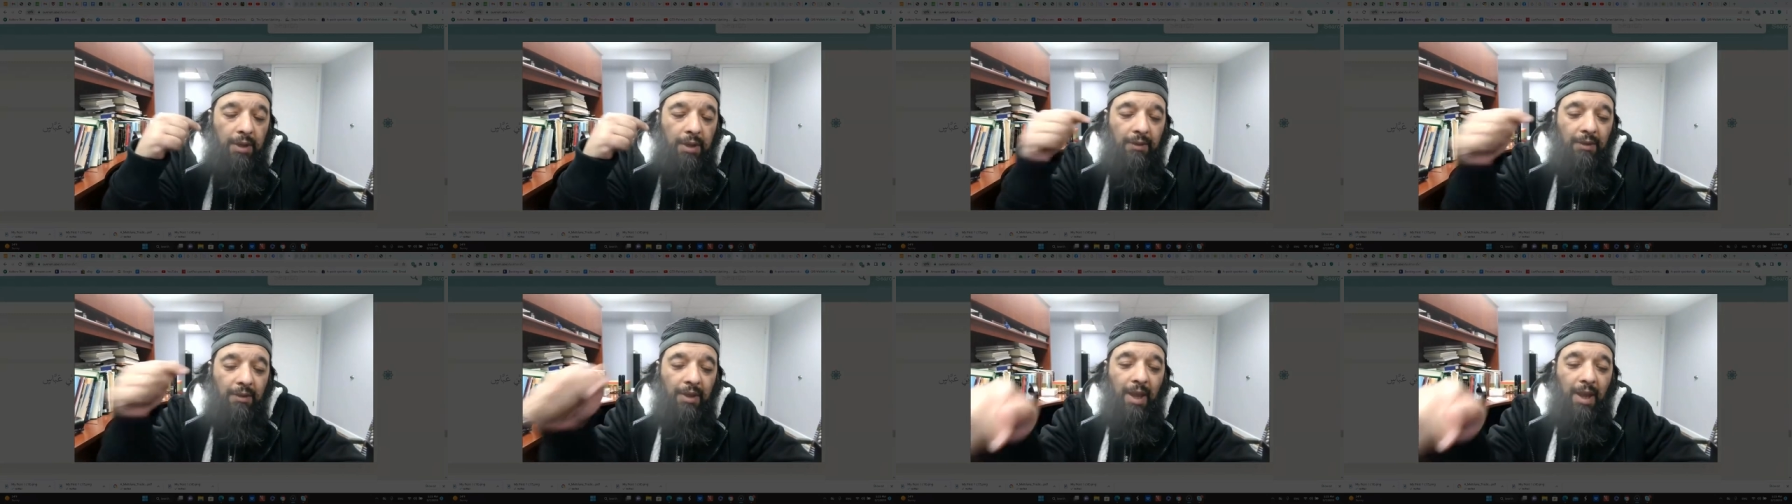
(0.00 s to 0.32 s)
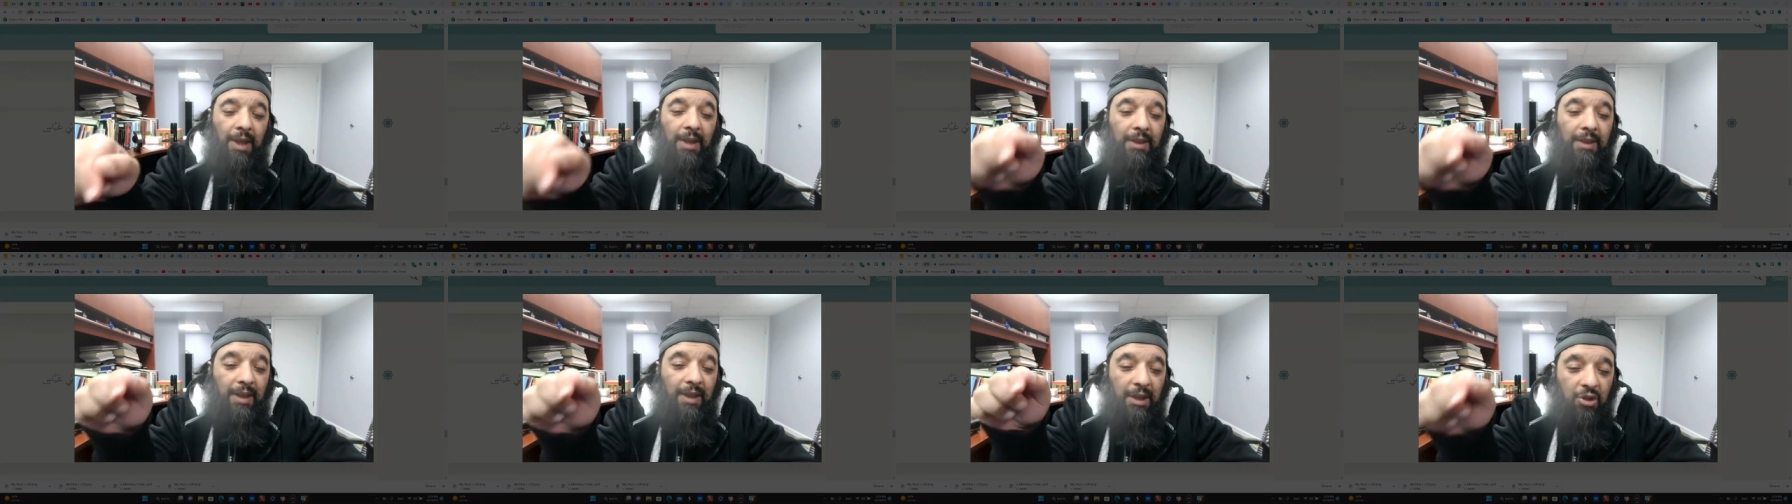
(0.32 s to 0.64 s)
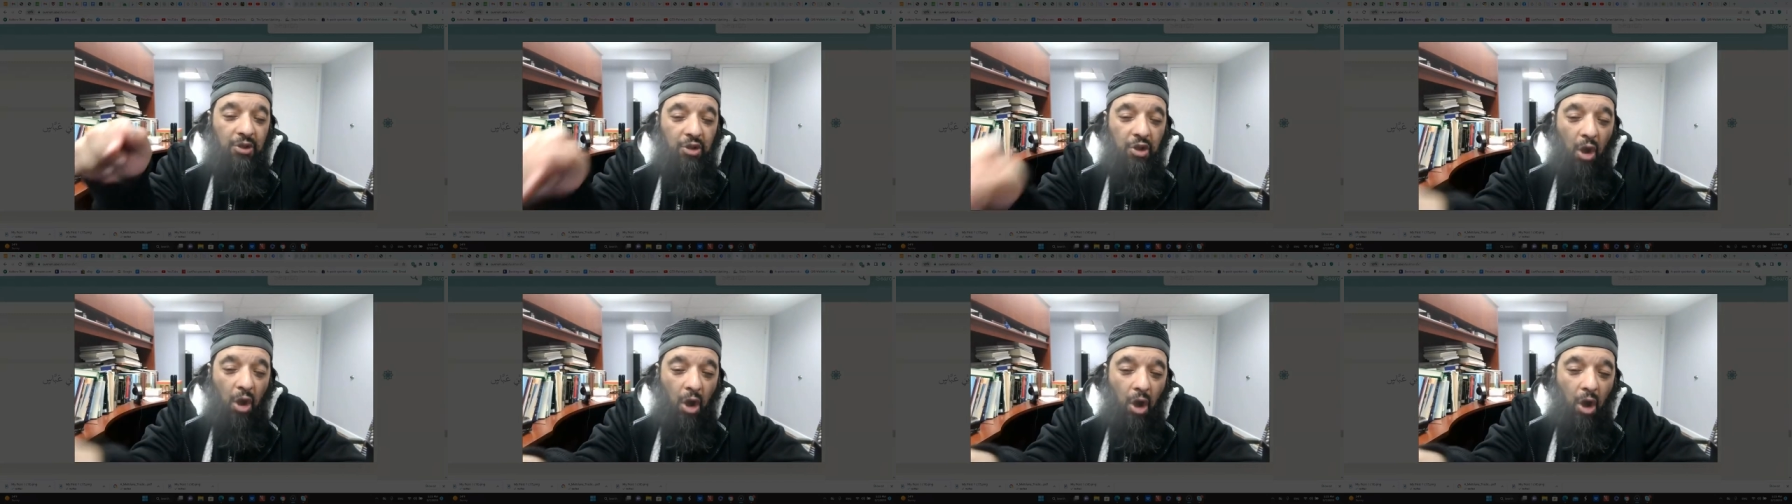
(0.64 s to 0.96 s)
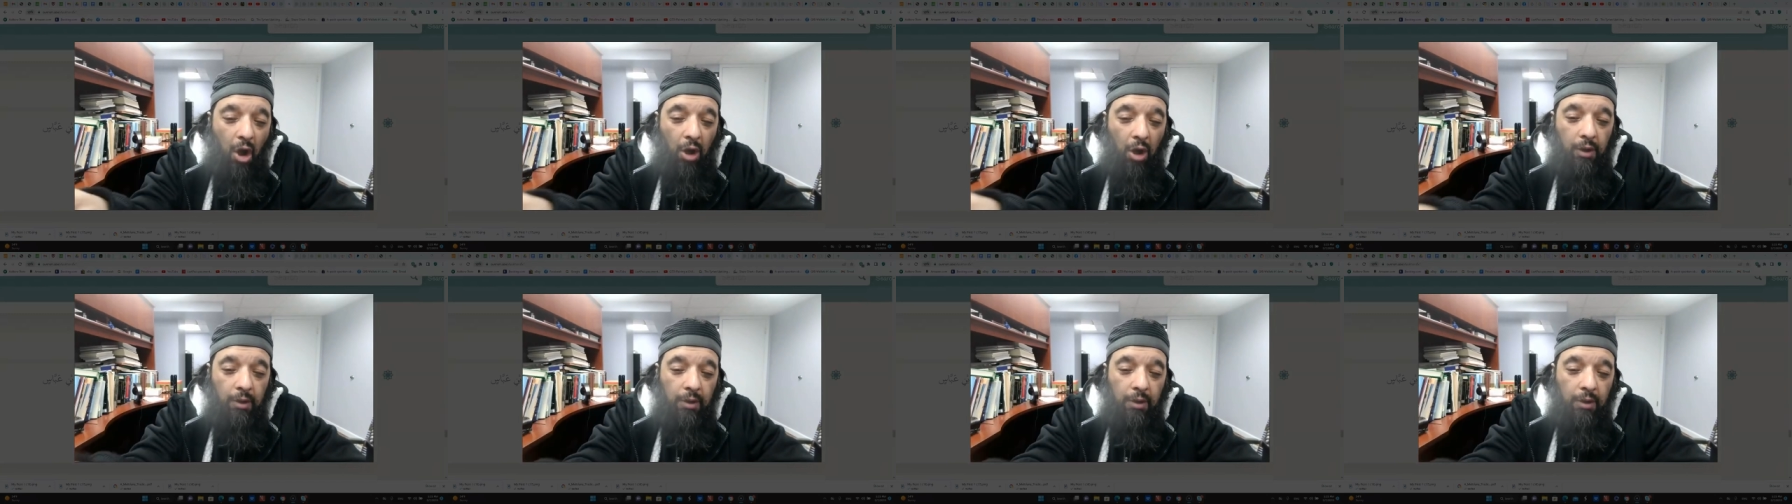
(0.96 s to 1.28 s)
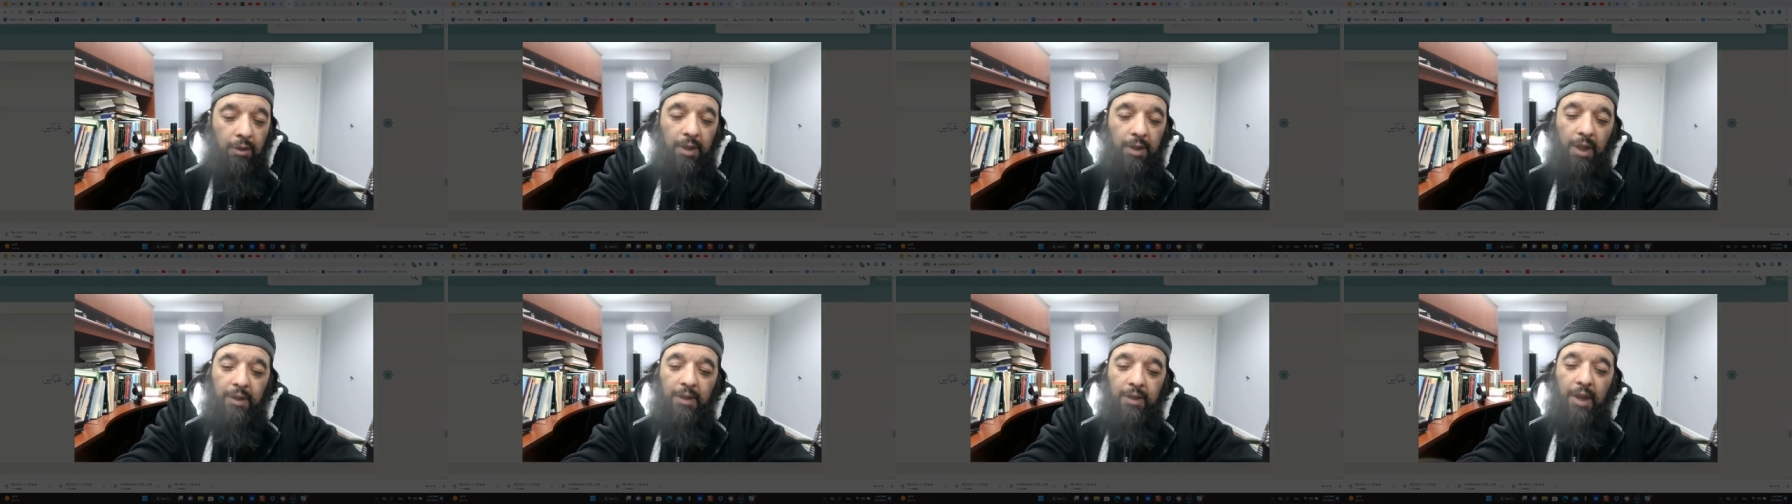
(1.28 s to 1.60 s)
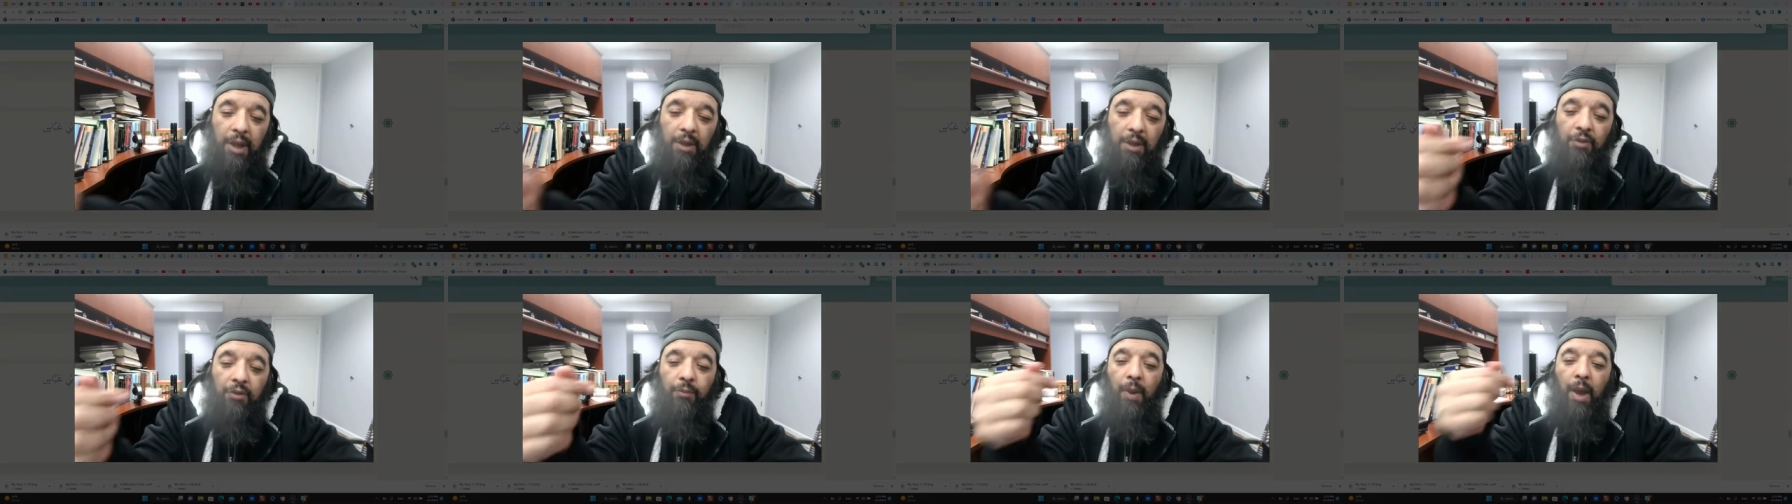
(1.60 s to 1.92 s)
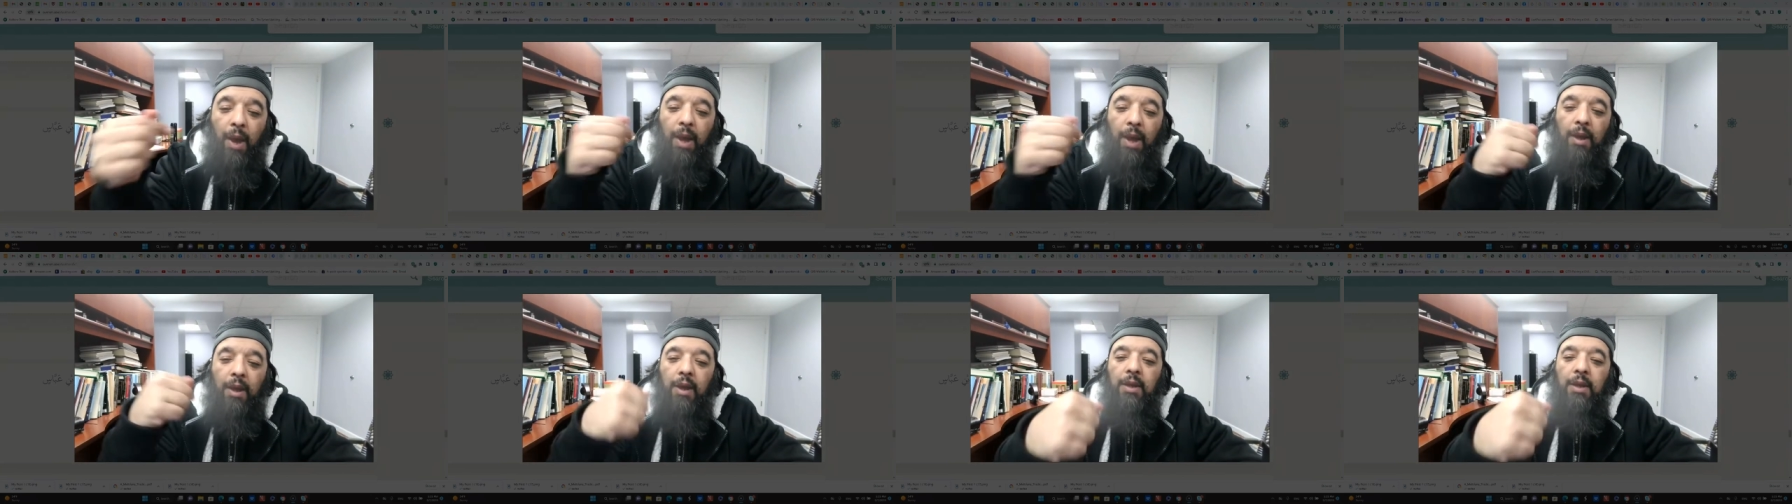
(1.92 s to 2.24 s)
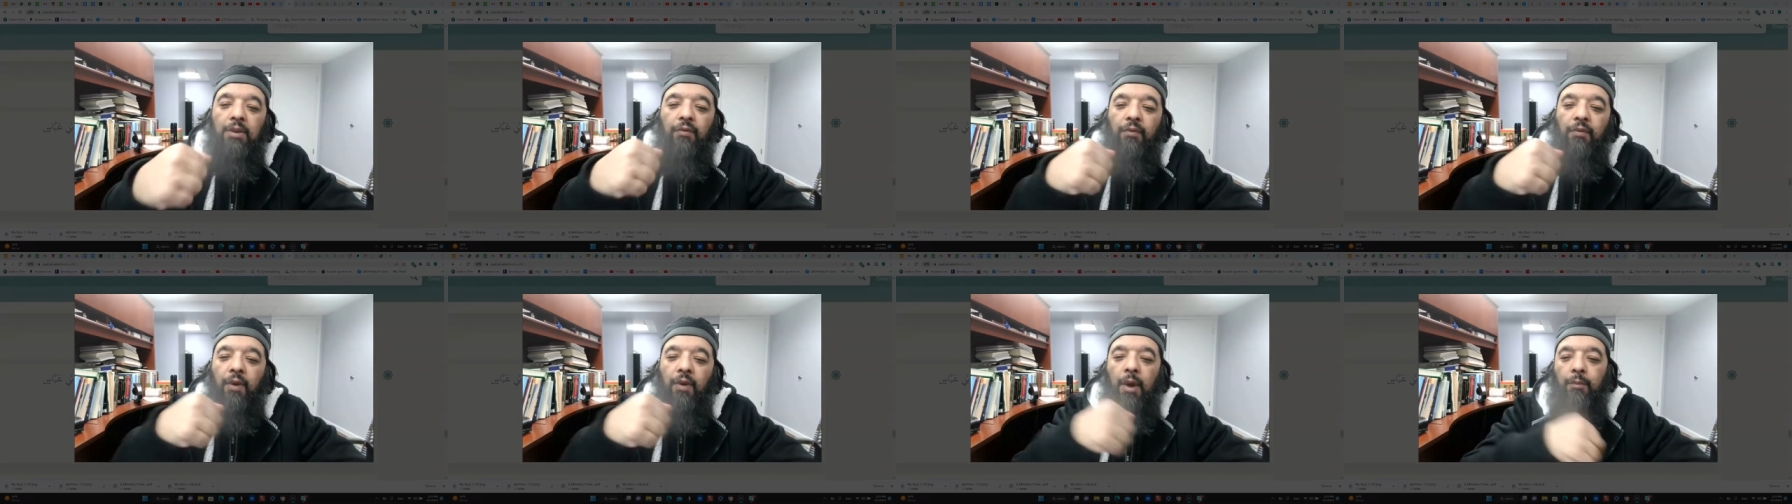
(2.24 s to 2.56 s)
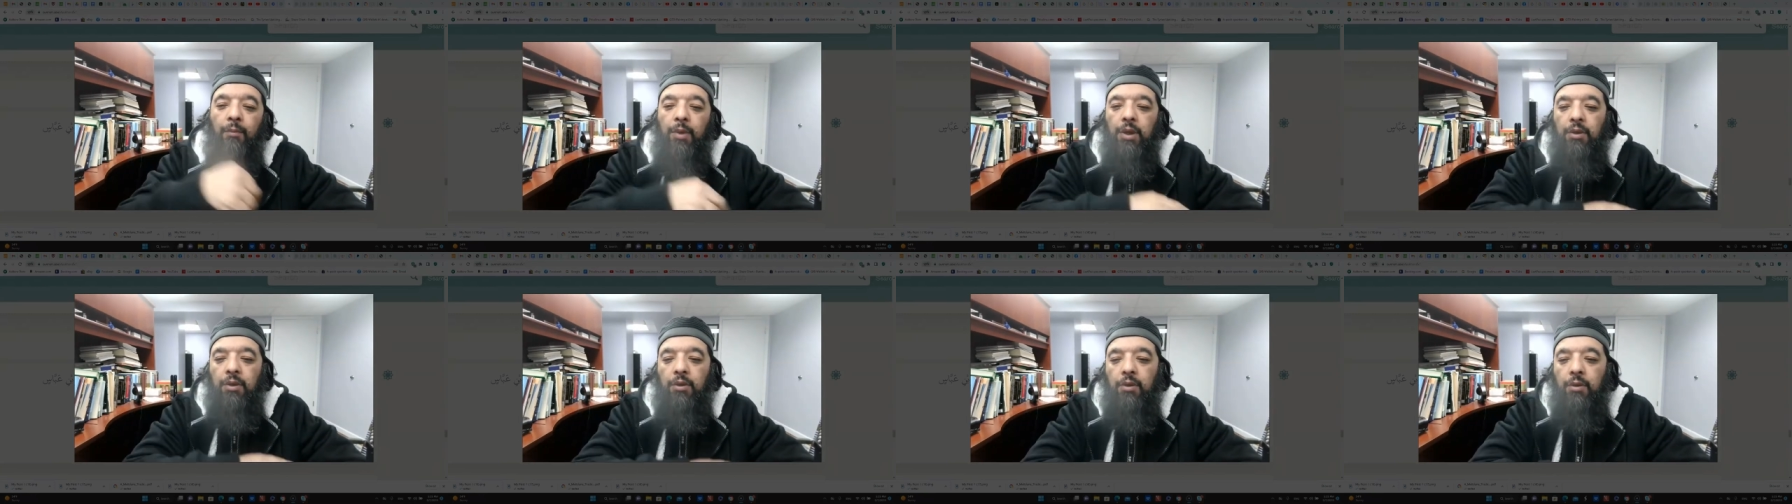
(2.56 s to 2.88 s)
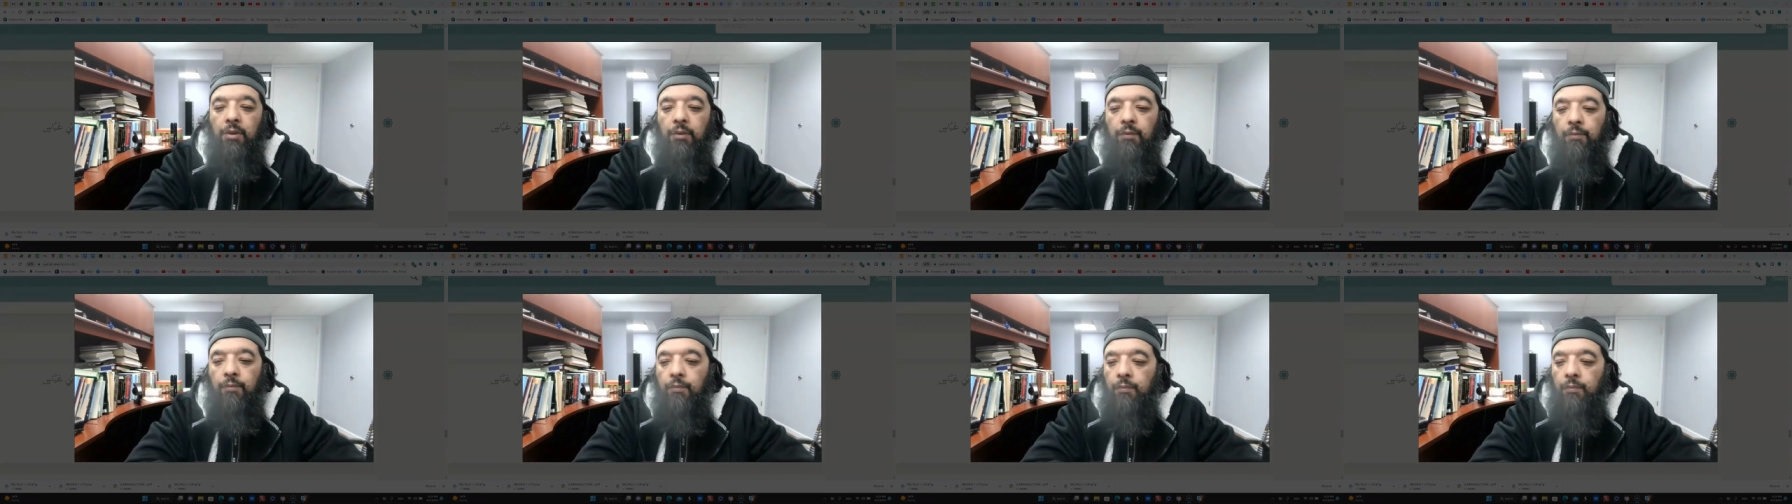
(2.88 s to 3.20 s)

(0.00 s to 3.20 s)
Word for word: is like the dog that takes back its vomit.